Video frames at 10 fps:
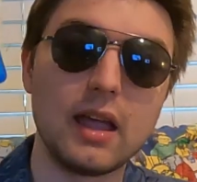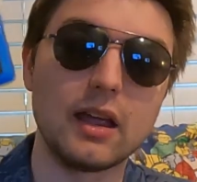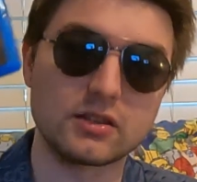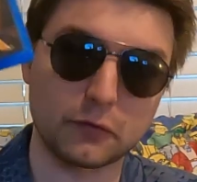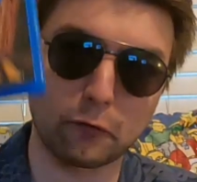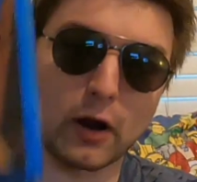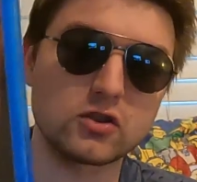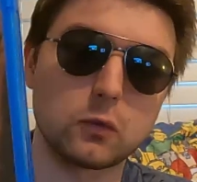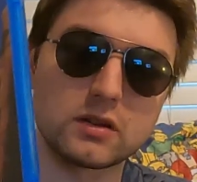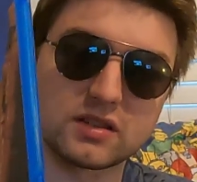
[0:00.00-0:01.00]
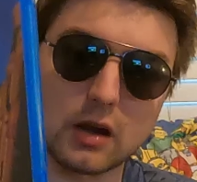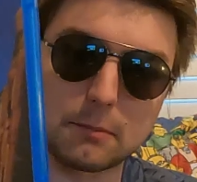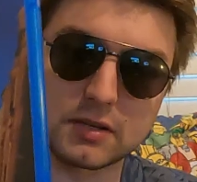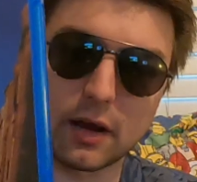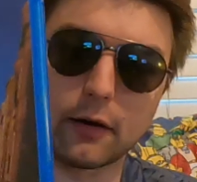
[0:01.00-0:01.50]
It's French with
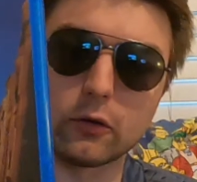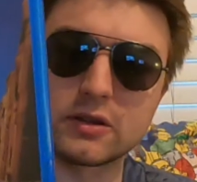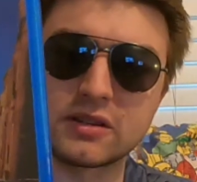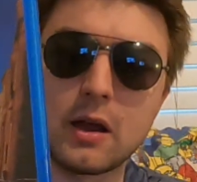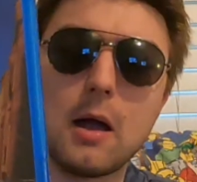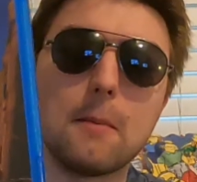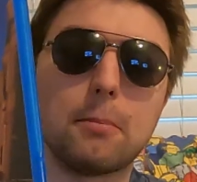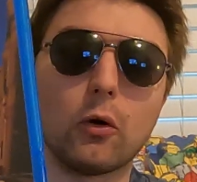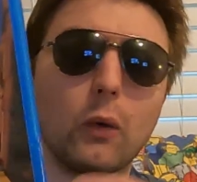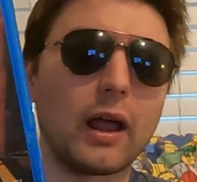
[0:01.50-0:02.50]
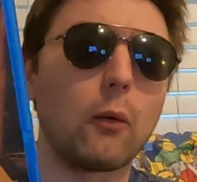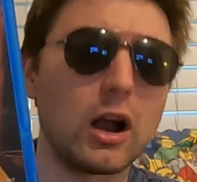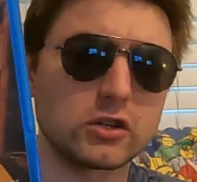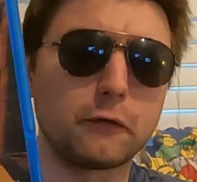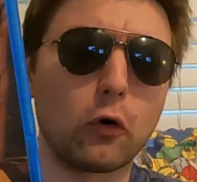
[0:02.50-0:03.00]
subtitles, but when I
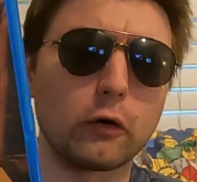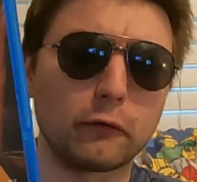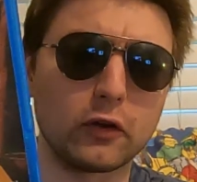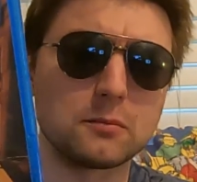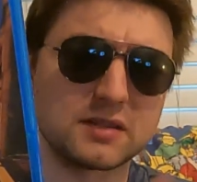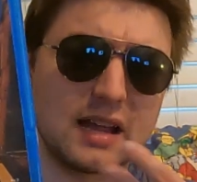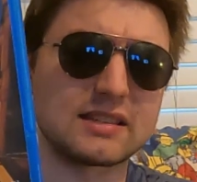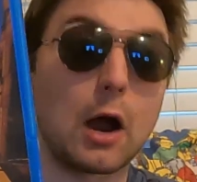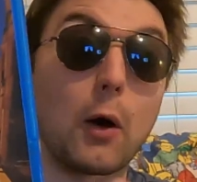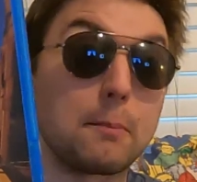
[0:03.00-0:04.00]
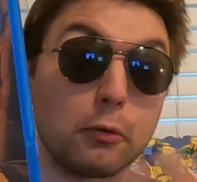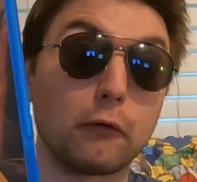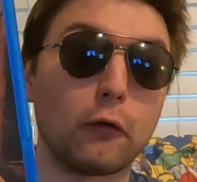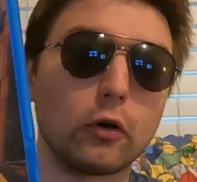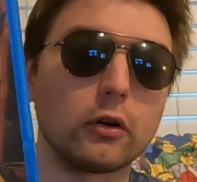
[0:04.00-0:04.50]
watch foreign films, that's how I
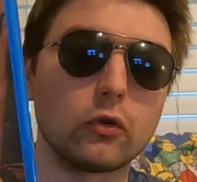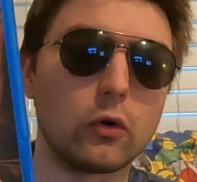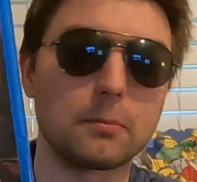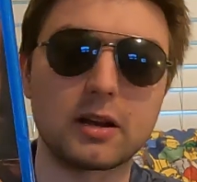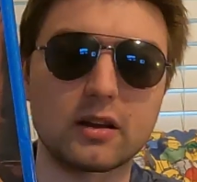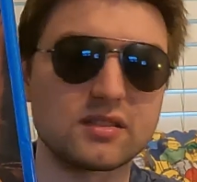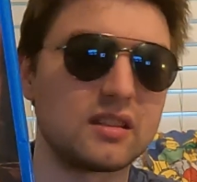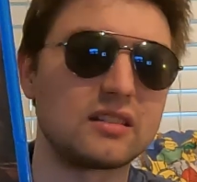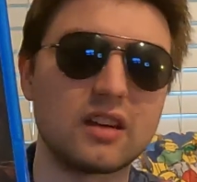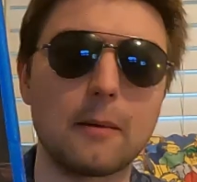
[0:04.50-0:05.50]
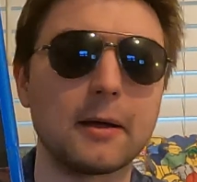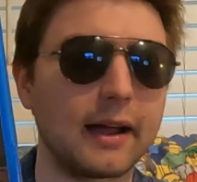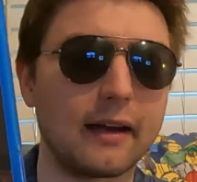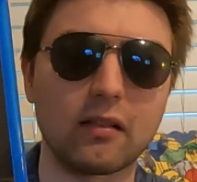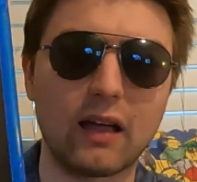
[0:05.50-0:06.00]
prefer to do it, because the
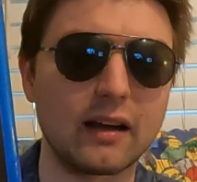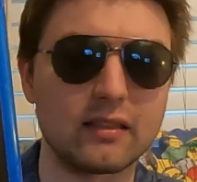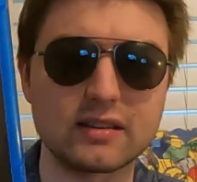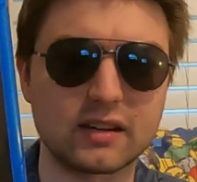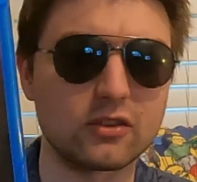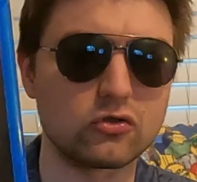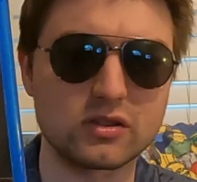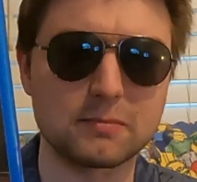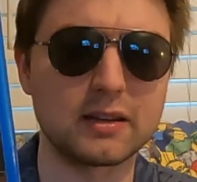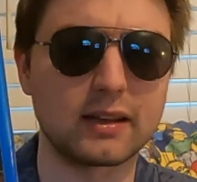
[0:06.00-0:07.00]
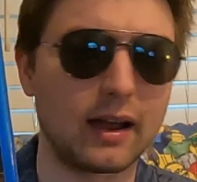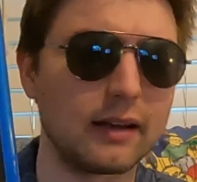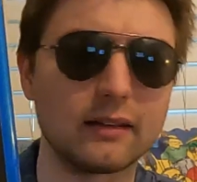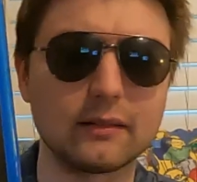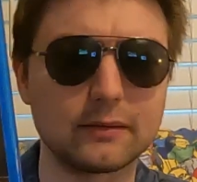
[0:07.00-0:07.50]
dubbing on a lot of these can just be
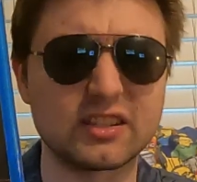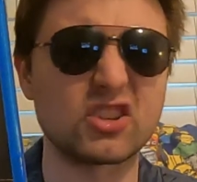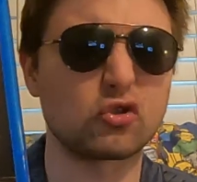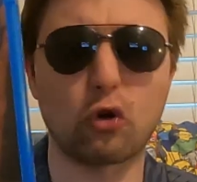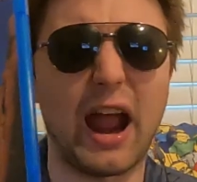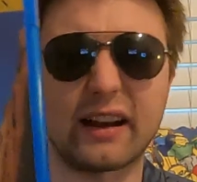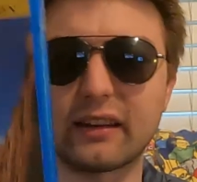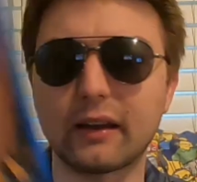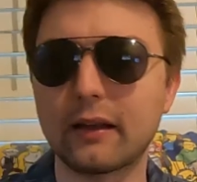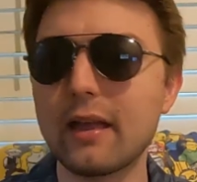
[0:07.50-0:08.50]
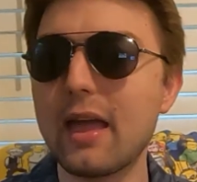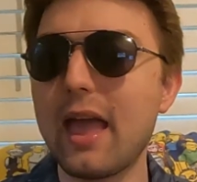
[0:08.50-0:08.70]
kind of distracting.